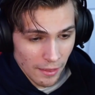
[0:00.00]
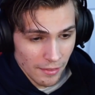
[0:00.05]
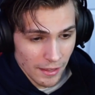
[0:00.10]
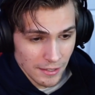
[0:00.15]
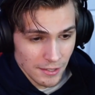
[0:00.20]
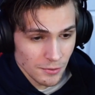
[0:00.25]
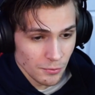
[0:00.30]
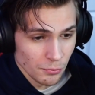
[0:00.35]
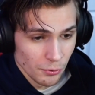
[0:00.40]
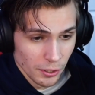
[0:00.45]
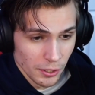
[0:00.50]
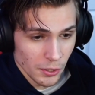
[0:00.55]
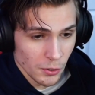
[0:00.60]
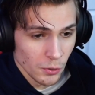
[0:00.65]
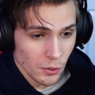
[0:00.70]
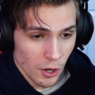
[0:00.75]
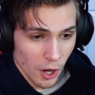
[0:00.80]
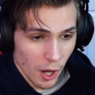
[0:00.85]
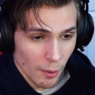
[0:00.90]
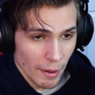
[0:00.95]
That's a really
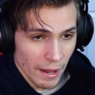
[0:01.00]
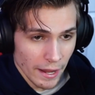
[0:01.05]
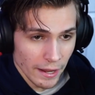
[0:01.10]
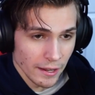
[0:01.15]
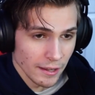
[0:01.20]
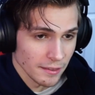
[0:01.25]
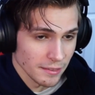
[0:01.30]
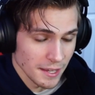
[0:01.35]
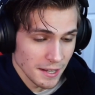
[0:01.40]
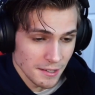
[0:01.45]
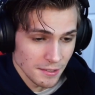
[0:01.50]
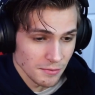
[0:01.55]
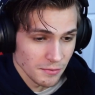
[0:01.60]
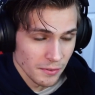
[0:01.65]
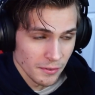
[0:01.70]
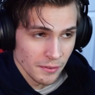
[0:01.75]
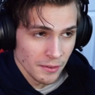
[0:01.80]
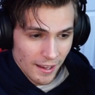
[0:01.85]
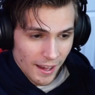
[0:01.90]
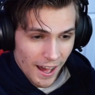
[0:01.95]
cool callback.
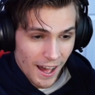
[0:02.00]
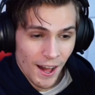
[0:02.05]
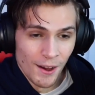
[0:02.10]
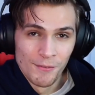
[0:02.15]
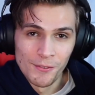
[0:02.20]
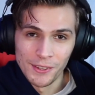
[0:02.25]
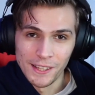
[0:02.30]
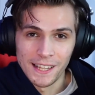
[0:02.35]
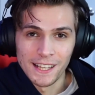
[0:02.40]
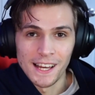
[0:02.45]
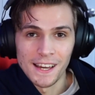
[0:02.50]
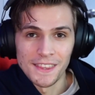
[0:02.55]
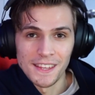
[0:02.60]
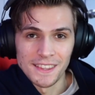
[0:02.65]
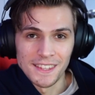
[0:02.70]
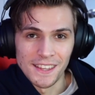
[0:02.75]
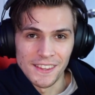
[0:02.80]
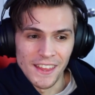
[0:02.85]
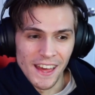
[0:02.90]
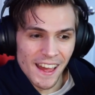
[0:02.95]
I'm really glad they
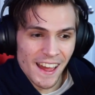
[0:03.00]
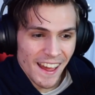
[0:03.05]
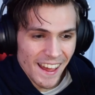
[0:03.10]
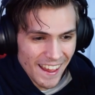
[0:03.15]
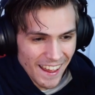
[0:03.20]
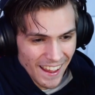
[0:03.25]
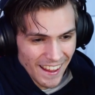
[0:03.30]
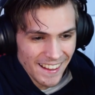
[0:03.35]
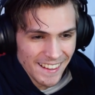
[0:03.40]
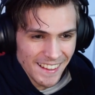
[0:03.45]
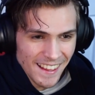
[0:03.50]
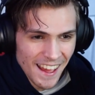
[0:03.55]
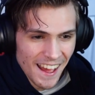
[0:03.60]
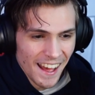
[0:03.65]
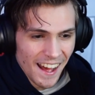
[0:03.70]
did that.